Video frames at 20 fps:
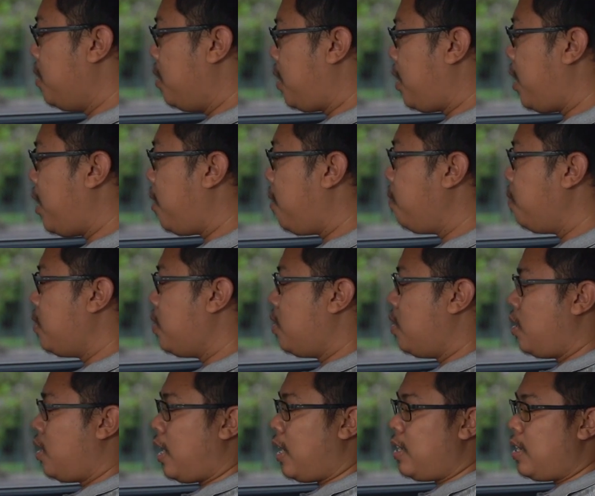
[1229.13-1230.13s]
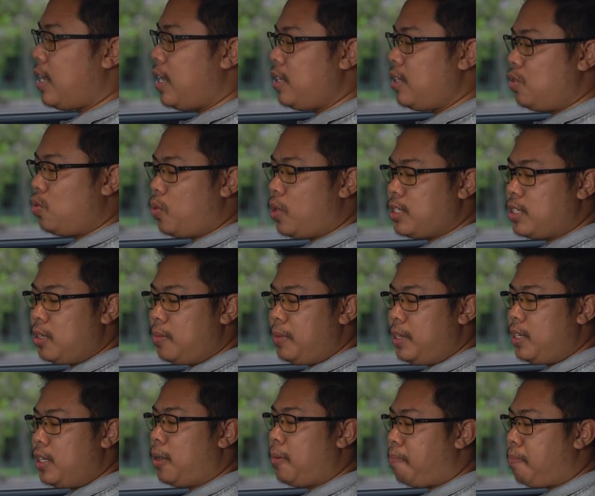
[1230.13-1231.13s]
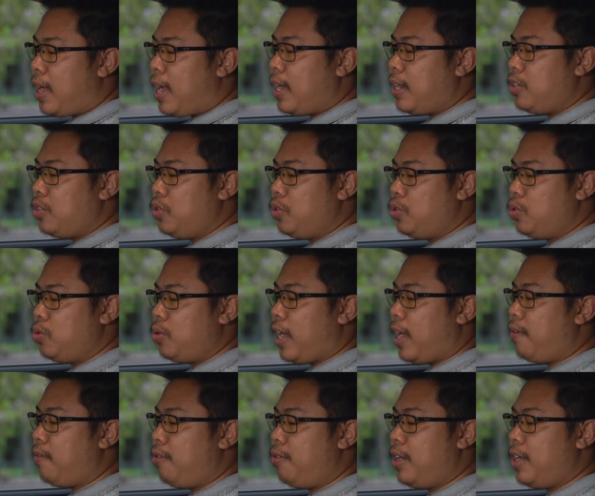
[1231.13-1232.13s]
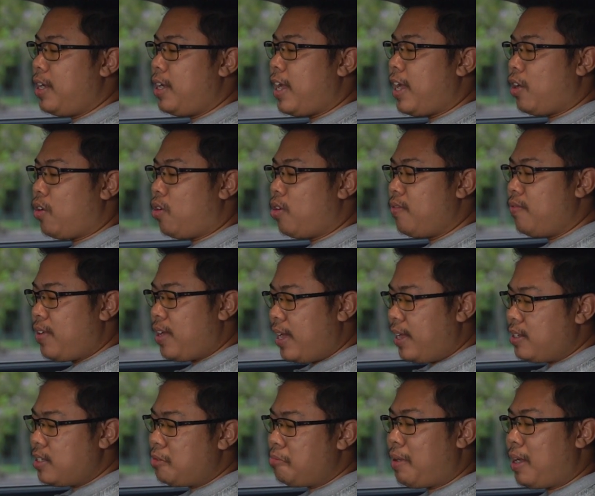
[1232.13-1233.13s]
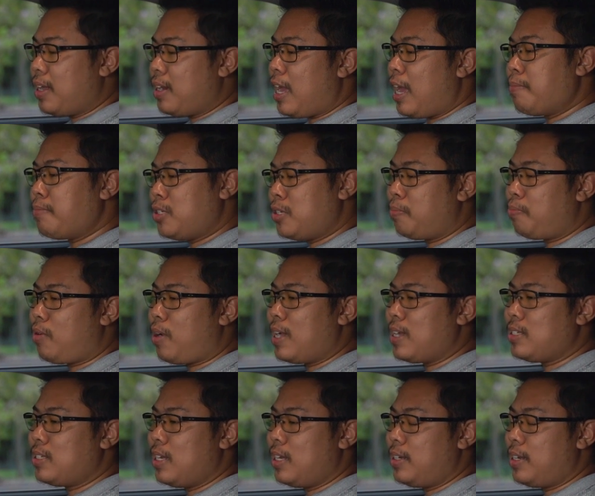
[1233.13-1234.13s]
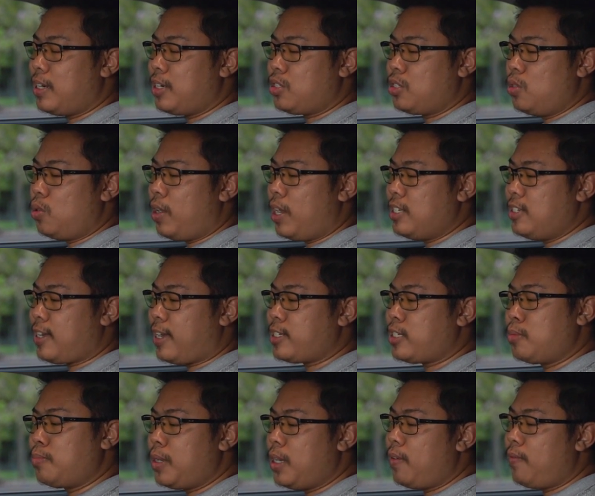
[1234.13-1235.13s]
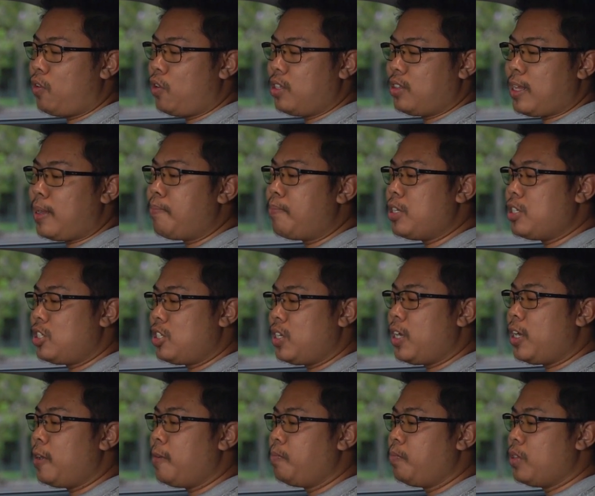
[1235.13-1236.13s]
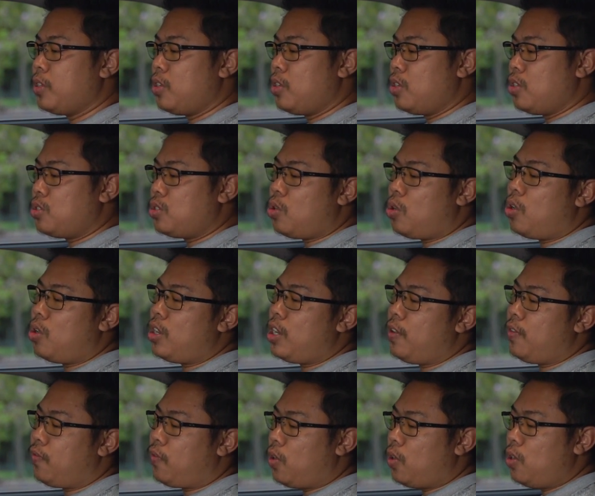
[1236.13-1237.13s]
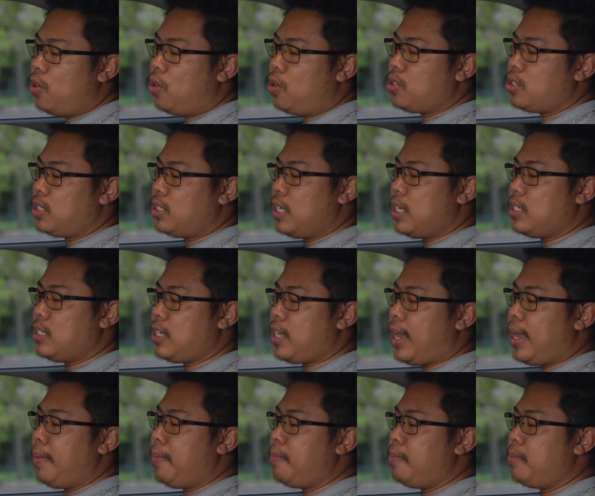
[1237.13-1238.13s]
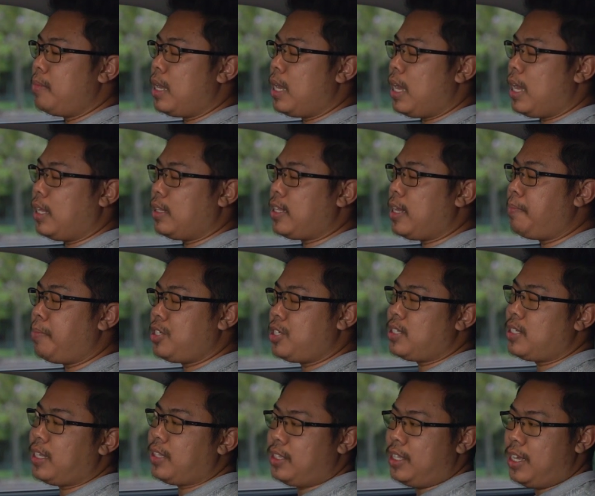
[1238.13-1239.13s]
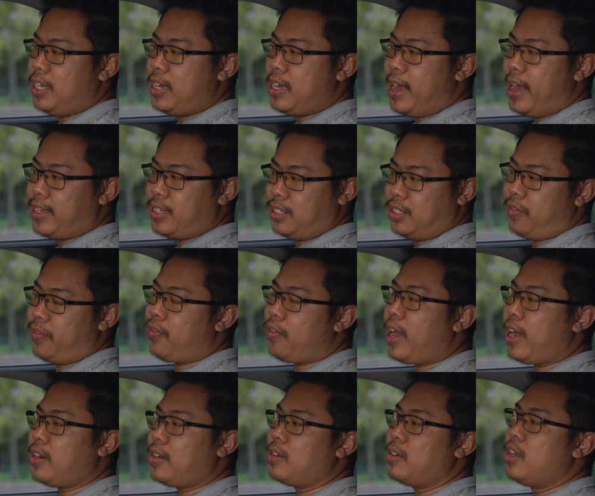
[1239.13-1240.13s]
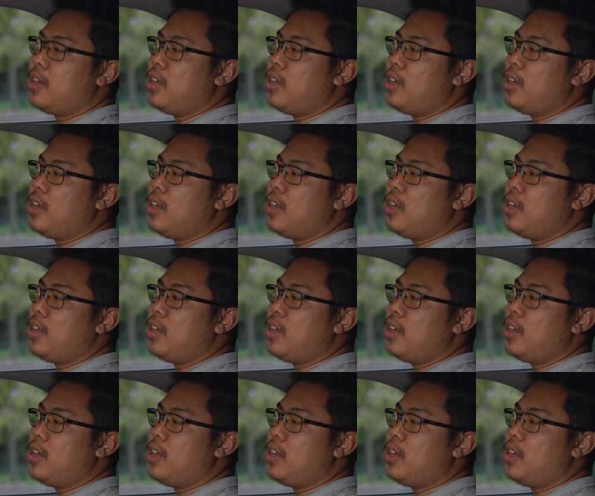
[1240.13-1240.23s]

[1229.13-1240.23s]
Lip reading: Okay, and then towards the middle part, you do have rear aircon vents, but I'm surprised that there's no adjustment for the temperature. So it follows the same temperature setting as the front.